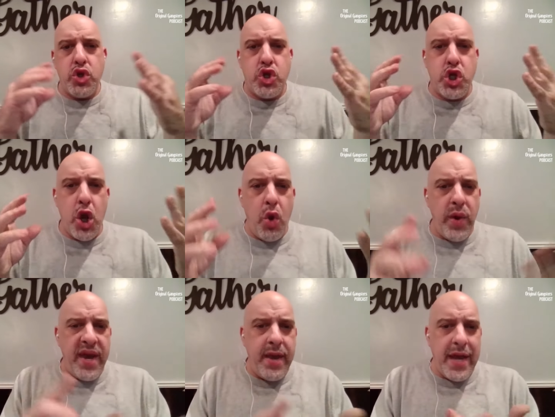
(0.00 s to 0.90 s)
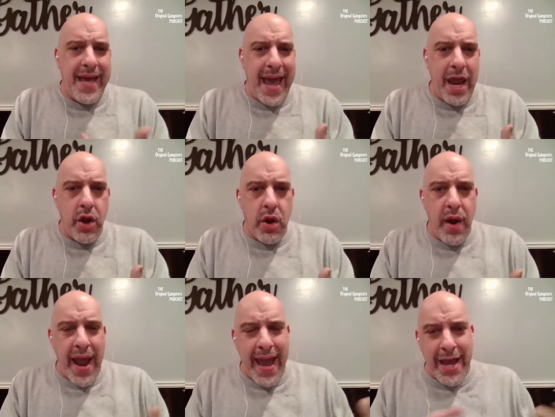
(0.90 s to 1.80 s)
Joey
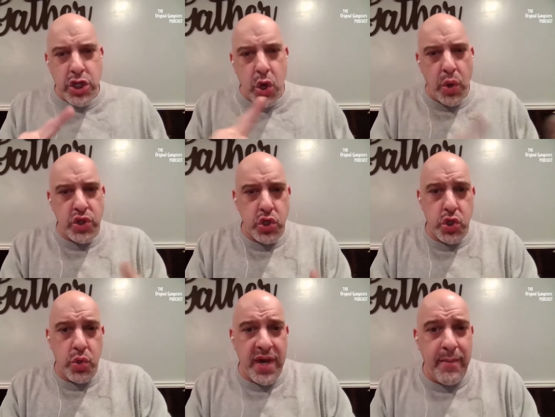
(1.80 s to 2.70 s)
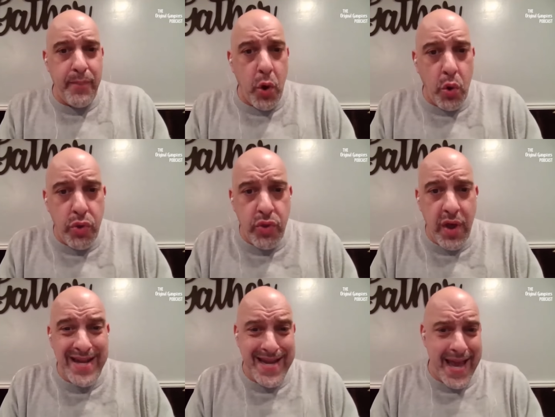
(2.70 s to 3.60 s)
Gator and Tony Suzuki both
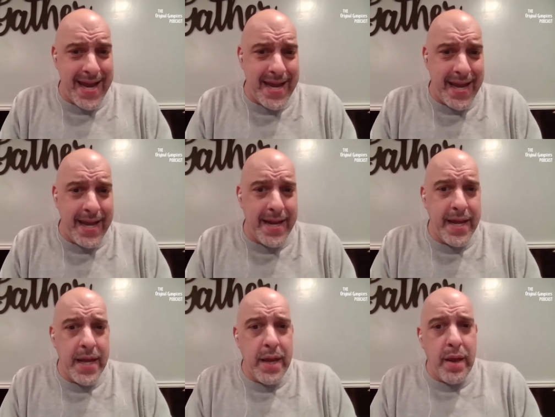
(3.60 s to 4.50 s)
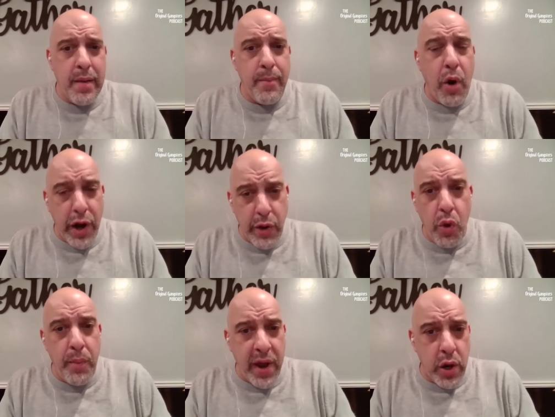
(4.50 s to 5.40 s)
attended Marty
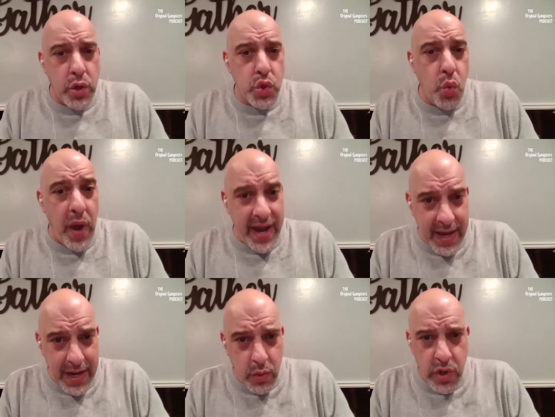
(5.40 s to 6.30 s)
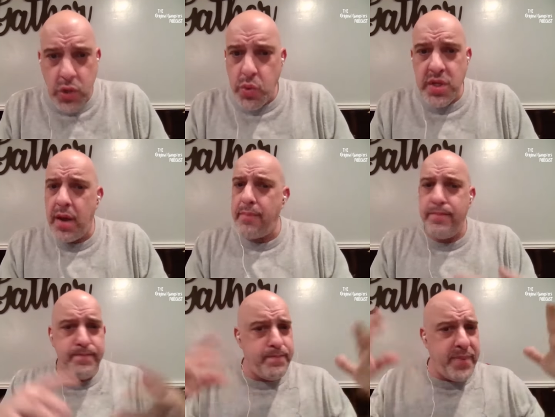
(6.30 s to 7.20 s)
Robert's wedding, which was a
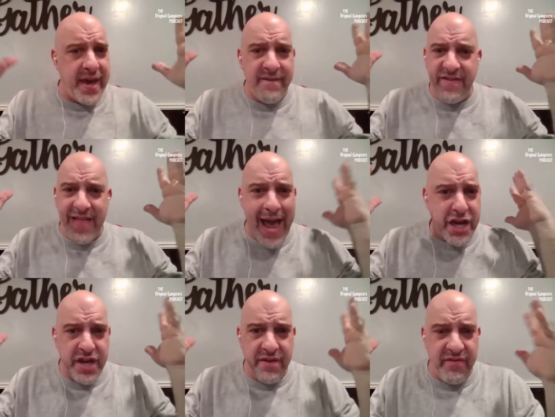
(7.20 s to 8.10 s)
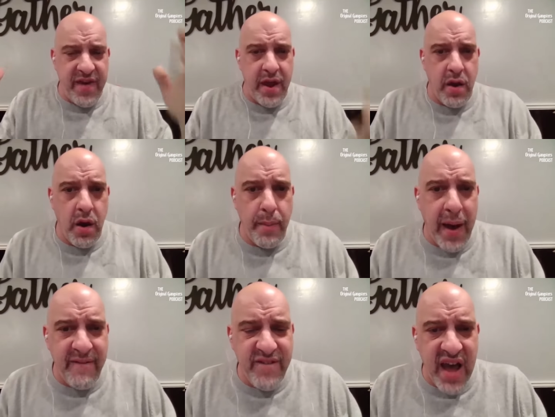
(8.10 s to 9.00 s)
big flashy affair
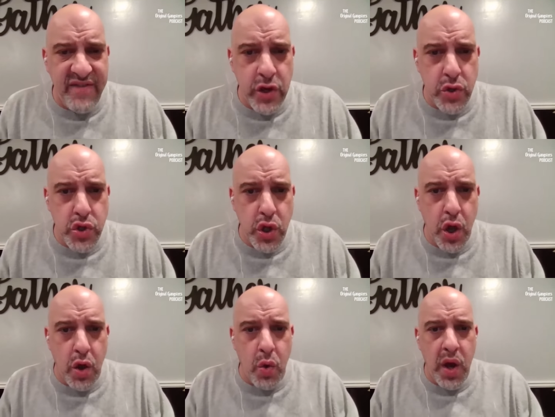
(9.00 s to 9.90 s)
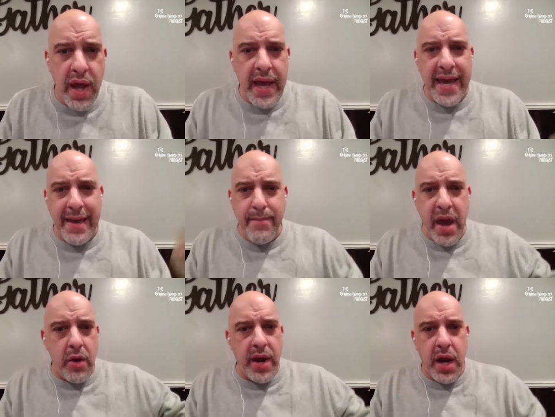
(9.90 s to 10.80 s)
about five years ago. He
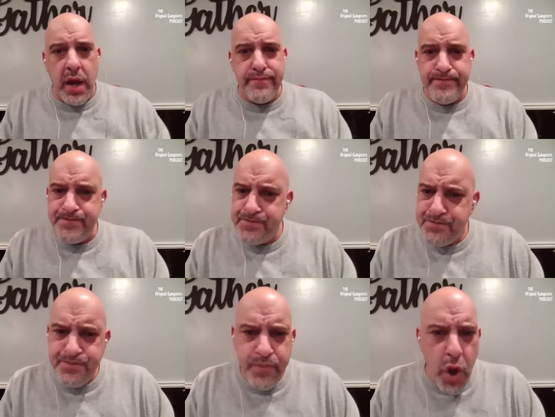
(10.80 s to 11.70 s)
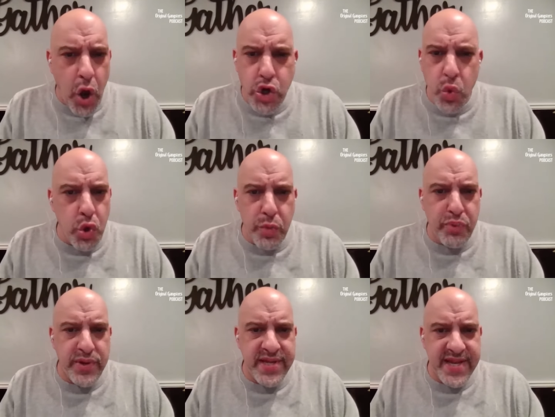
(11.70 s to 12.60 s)
married a underworld
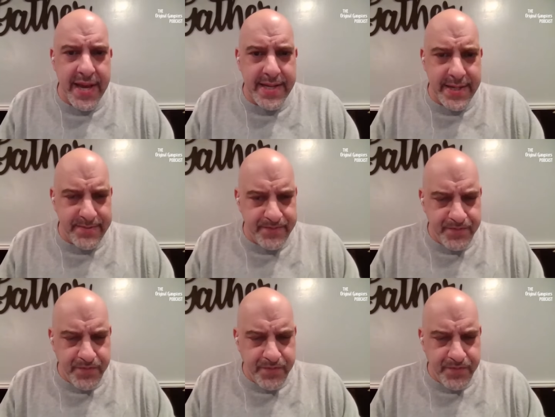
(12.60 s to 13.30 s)
princess,